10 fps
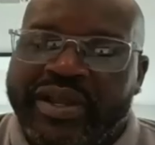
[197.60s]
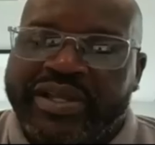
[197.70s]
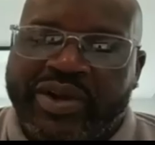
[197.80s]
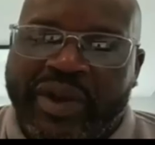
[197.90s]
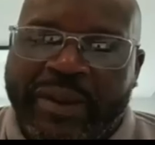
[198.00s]

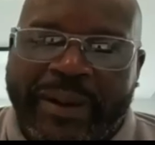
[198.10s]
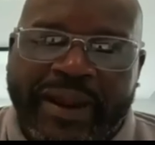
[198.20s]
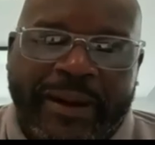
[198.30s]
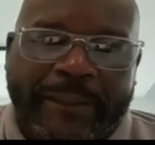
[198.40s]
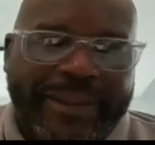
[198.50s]
Wemby is a
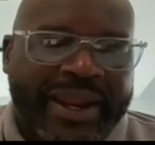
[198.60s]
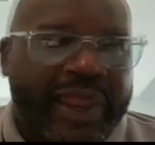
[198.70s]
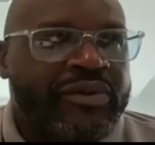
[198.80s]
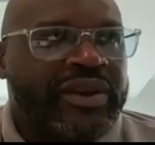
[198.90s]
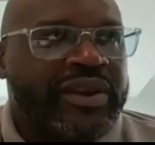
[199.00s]
great player,
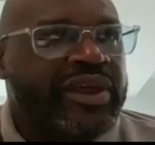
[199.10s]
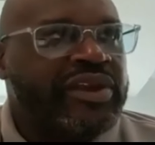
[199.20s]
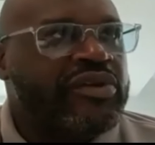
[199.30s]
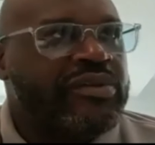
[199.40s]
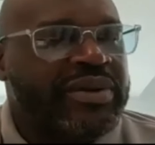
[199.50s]
but I don't
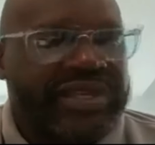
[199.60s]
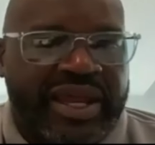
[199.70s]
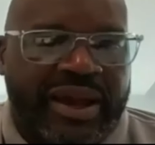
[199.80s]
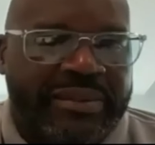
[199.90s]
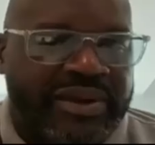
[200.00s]
really think you can
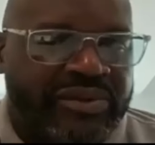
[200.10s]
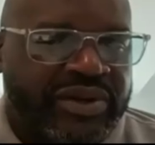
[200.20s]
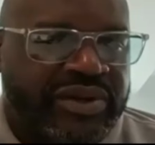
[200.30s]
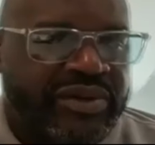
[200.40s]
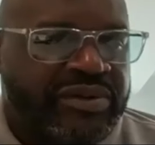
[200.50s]
be
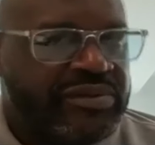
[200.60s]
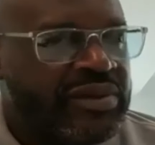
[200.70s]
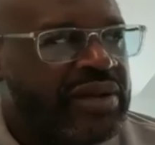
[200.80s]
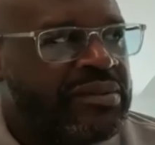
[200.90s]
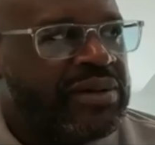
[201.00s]
dominant when
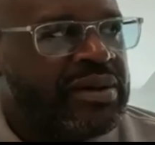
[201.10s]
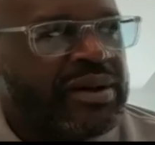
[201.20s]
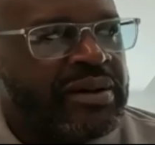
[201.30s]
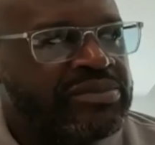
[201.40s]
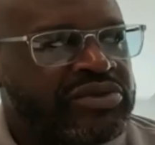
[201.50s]
you
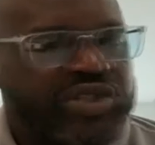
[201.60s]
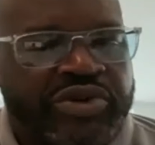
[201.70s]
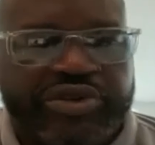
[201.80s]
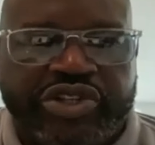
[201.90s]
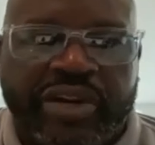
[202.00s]
um,
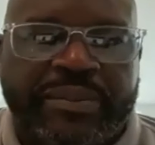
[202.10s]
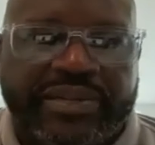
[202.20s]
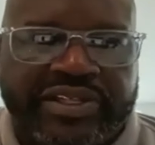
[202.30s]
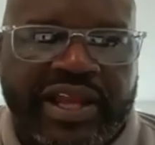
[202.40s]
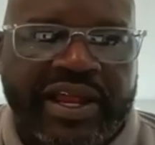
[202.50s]
um, shoot
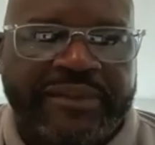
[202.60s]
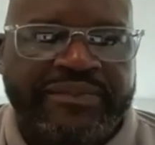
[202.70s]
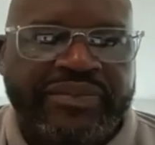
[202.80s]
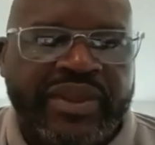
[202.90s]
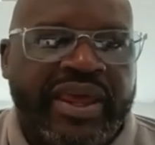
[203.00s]
jumpers a
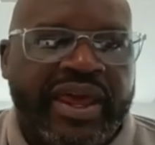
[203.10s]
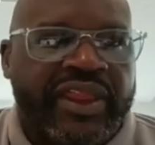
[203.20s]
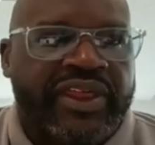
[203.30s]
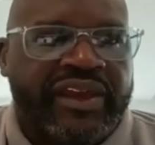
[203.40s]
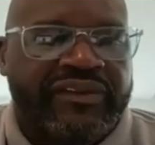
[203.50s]
lot.
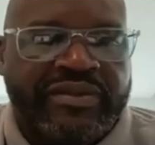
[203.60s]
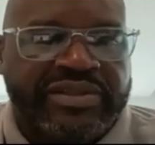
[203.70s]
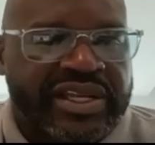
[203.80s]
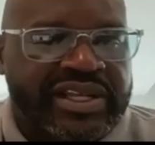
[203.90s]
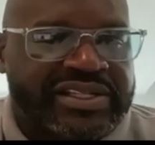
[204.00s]
I think
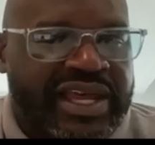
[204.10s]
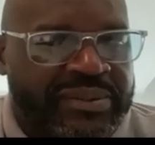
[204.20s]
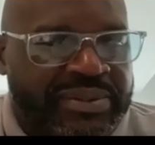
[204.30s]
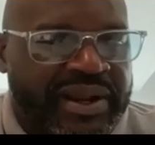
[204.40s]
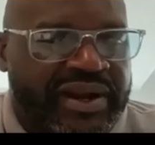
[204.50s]
if he was an
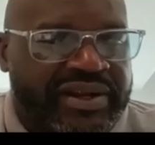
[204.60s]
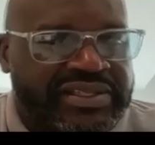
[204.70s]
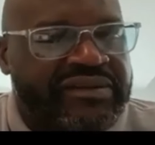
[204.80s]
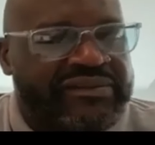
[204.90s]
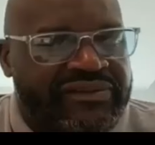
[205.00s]
inside
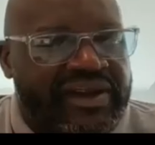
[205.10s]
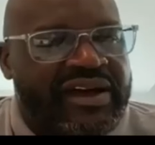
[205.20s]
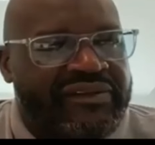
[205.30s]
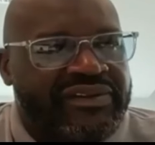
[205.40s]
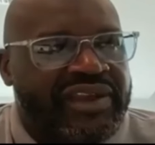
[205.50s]
player at seven
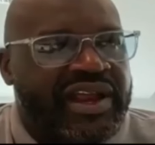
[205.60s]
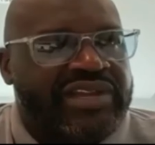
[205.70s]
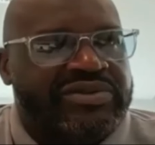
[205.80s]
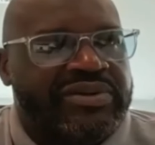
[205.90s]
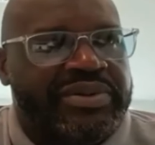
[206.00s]
five,
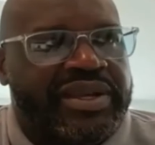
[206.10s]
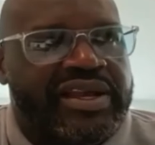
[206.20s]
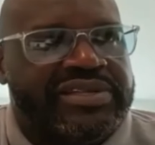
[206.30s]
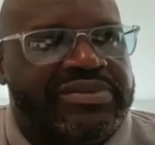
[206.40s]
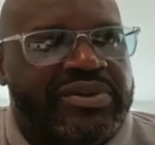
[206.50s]
the answer would
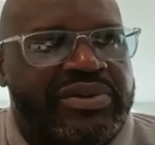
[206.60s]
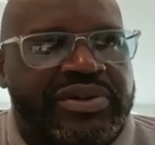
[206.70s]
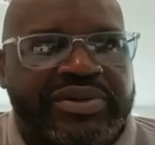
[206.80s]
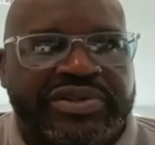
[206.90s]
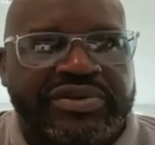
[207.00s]
be yes.
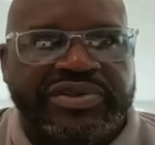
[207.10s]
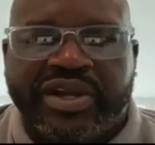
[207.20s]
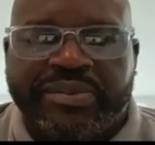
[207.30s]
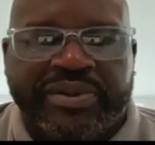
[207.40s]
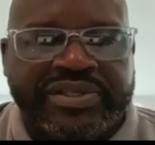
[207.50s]
But when you
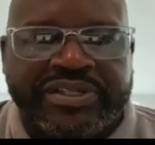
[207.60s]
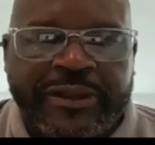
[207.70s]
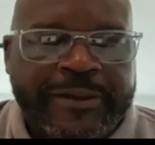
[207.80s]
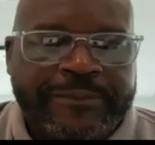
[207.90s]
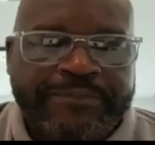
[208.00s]
shoot
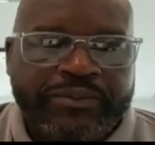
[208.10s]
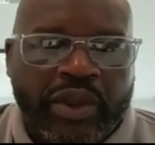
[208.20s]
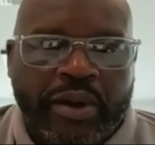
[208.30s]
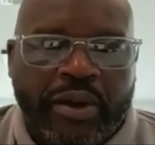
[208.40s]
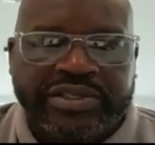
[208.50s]
jumpers,
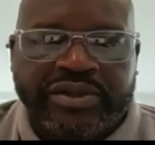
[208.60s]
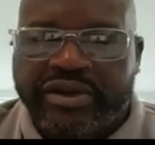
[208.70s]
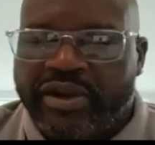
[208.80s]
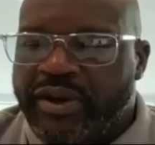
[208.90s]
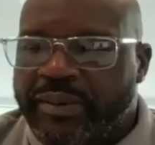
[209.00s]
you're
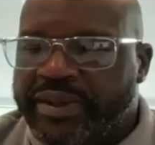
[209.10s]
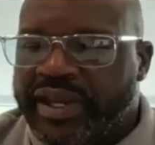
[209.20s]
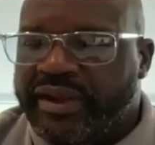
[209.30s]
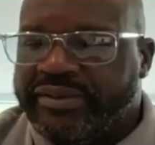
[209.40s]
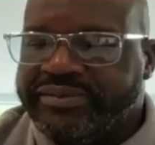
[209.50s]
always going to go
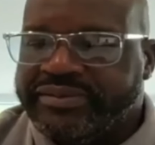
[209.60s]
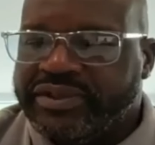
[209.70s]
up and down.